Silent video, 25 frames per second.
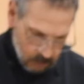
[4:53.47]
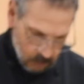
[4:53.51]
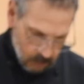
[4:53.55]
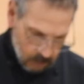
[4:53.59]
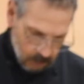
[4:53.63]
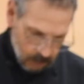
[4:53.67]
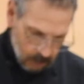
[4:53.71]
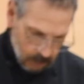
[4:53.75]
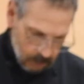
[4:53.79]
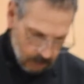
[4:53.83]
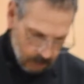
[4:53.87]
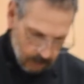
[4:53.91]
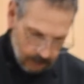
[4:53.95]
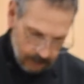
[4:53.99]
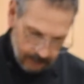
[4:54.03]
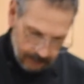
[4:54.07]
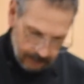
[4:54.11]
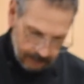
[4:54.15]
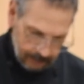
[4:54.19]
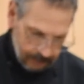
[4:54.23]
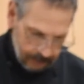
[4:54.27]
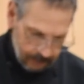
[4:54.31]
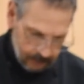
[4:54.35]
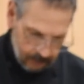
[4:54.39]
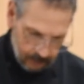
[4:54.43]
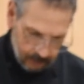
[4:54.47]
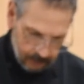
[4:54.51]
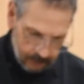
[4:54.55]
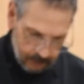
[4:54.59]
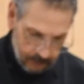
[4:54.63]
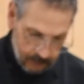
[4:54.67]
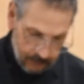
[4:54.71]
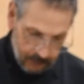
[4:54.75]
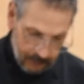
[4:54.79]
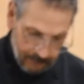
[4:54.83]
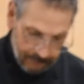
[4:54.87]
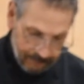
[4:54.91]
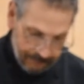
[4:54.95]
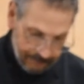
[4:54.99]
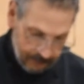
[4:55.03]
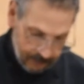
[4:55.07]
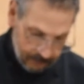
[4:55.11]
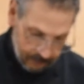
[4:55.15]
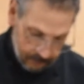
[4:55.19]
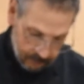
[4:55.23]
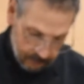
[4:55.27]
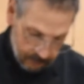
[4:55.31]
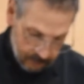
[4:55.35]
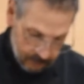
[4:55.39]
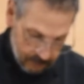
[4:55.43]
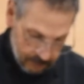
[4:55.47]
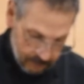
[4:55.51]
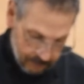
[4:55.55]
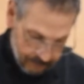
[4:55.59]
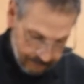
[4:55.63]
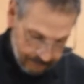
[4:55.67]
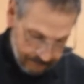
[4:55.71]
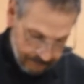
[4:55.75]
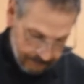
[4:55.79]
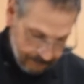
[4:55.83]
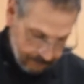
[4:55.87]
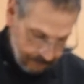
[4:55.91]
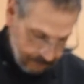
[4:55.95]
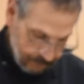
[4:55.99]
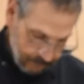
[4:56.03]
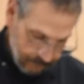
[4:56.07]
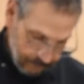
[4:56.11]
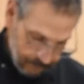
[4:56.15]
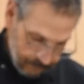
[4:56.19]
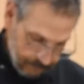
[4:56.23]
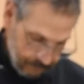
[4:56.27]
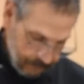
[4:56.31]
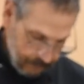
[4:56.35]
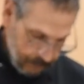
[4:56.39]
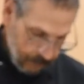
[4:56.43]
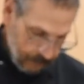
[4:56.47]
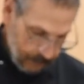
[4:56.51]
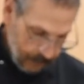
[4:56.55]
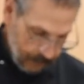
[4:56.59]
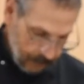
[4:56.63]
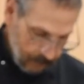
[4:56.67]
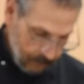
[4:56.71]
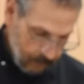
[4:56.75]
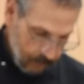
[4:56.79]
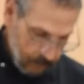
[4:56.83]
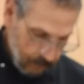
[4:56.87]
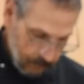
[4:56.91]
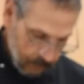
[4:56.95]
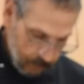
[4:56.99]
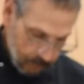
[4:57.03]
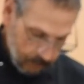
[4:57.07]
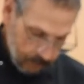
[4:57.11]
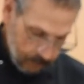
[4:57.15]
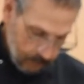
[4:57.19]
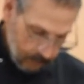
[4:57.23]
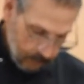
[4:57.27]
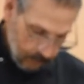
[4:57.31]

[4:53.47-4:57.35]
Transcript: And like I said, stuffings are pretty cool.